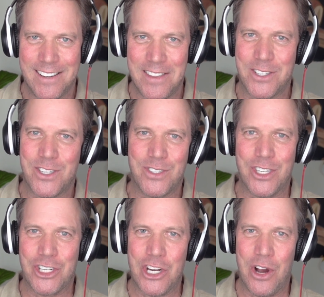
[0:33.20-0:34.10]
This is
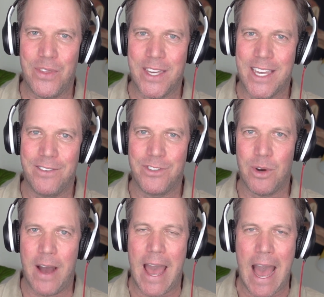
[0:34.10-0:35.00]
the show that gives
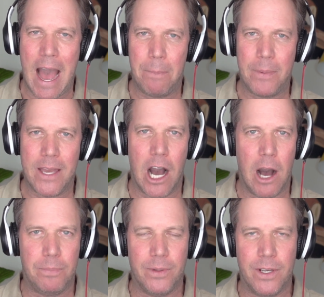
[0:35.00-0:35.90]
you a happy,
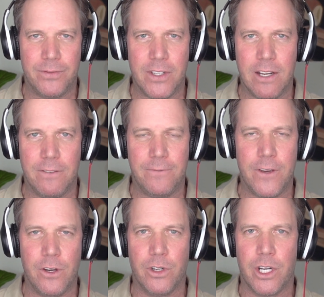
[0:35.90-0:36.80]
uplifting,
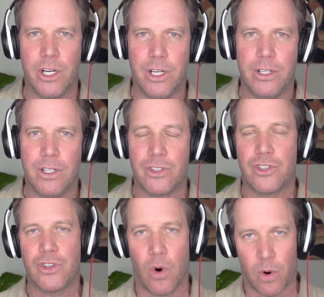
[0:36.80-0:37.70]
feel-good
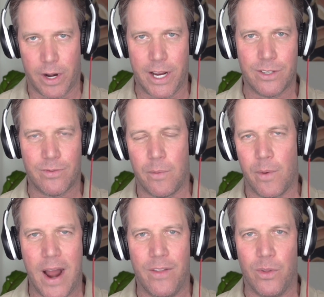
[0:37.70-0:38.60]
stories from
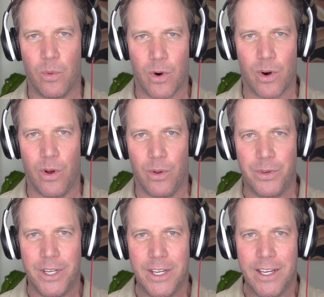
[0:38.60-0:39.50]
around the
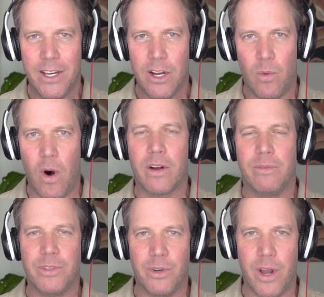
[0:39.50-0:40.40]
world.
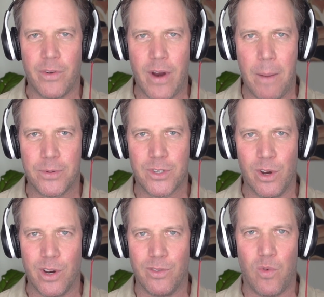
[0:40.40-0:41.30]
Welcome to another
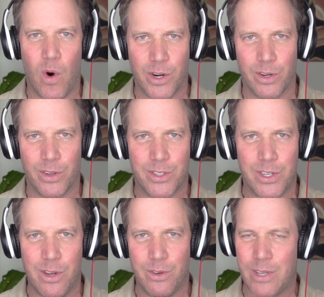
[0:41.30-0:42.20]
episode of Wonderless
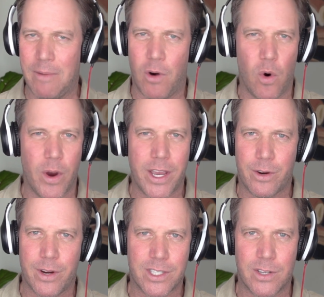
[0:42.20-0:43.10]
News. I'm Hoyt
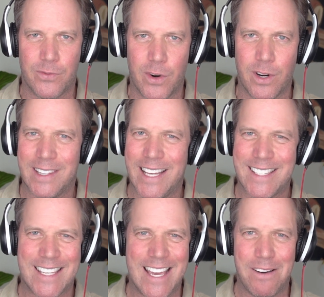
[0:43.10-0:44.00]
Christopher.
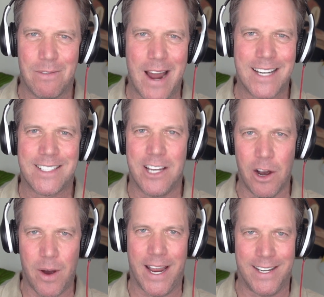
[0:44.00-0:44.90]
Let's get right
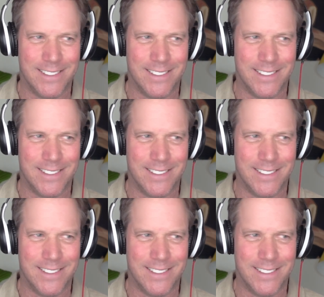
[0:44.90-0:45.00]
to it.